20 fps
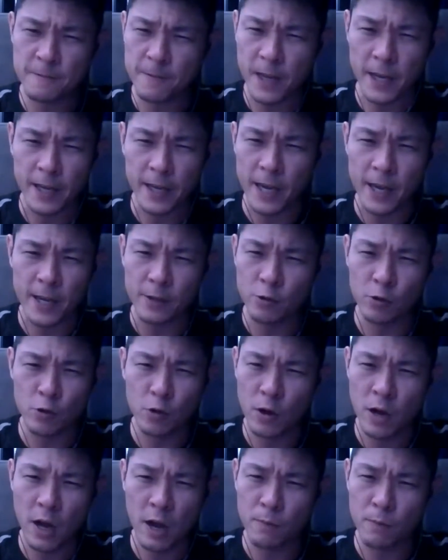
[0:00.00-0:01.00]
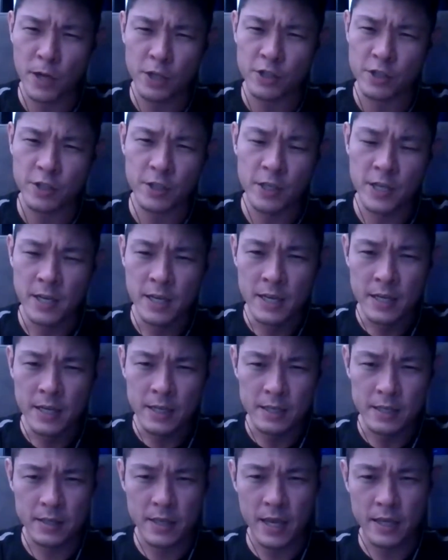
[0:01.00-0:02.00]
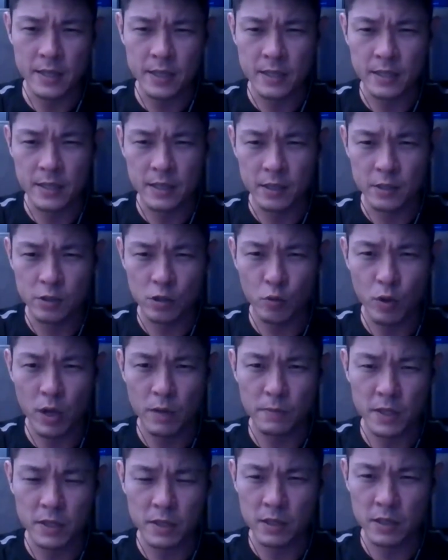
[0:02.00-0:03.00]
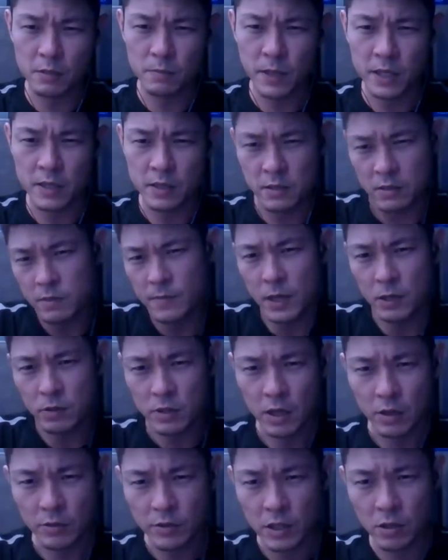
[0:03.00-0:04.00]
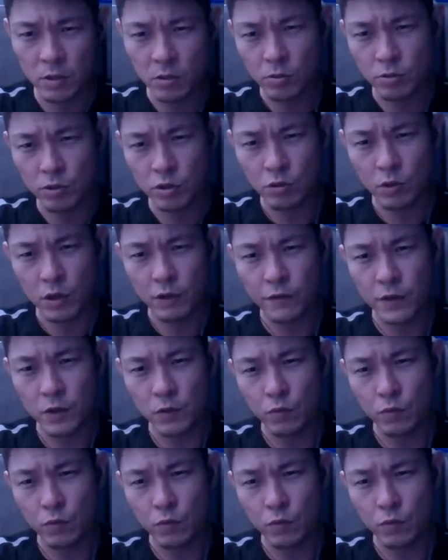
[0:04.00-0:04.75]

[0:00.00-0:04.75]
I don't know how much is that in square meters, but it's about 1,002 square feet,